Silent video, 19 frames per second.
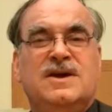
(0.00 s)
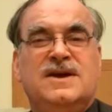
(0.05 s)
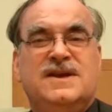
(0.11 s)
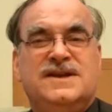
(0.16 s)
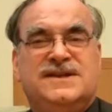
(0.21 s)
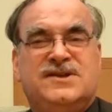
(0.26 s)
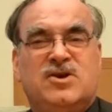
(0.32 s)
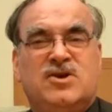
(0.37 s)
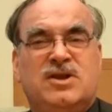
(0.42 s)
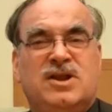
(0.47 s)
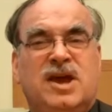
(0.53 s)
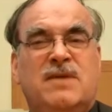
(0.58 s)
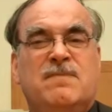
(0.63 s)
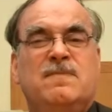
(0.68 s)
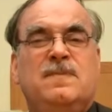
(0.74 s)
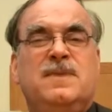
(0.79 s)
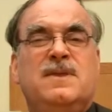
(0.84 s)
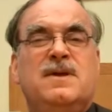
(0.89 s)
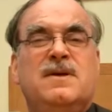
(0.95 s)
Certainly,
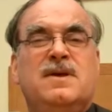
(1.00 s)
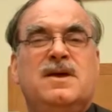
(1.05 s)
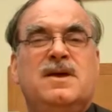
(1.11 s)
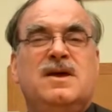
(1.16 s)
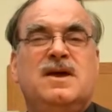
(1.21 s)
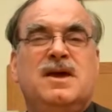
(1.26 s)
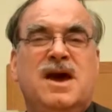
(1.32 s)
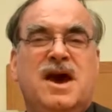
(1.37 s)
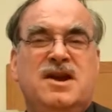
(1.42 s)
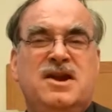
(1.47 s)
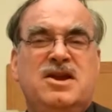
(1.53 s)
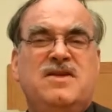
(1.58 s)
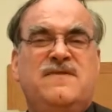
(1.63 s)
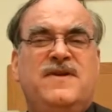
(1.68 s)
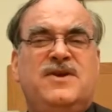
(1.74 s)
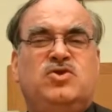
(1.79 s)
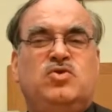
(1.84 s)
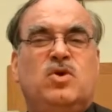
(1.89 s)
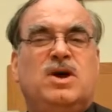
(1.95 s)
an
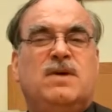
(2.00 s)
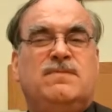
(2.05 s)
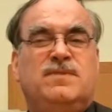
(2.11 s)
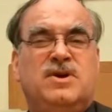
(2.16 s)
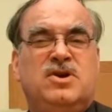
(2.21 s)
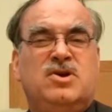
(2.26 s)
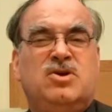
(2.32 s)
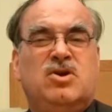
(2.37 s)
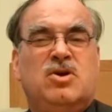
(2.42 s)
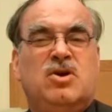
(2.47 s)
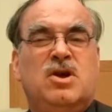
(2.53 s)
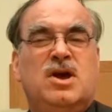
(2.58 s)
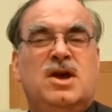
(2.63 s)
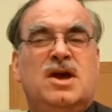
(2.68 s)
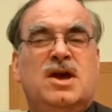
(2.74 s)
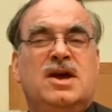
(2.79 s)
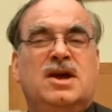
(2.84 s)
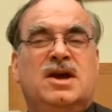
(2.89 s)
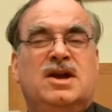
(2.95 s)
individual computer
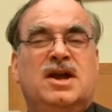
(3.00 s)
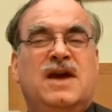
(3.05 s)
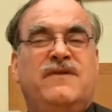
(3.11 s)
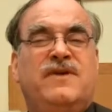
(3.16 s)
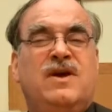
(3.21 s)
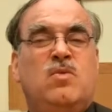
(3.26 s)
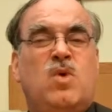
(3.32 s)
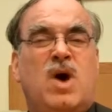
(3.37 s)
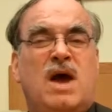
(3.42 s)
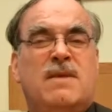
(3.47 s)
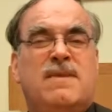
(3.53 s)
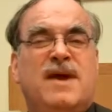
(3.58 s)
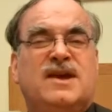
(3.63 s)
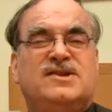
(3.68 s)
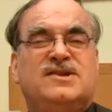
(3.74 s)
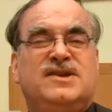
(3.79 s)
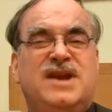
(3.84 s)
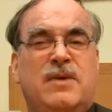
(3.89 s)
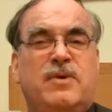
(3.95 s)
can have a
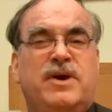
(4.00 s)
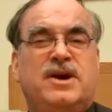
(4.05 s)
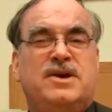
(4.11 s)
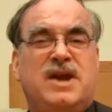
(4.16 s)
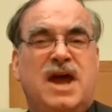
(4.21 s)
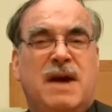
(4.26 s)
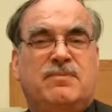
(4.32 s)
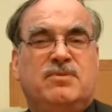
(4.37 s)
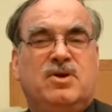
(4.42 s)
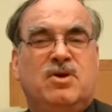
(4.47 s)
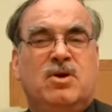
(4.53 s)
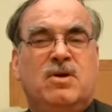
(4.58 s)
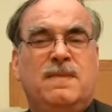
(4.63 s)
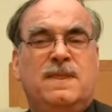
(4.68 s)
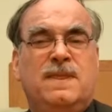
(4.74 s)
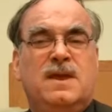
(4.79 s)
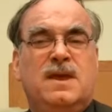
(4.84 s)
WiMAX network adapter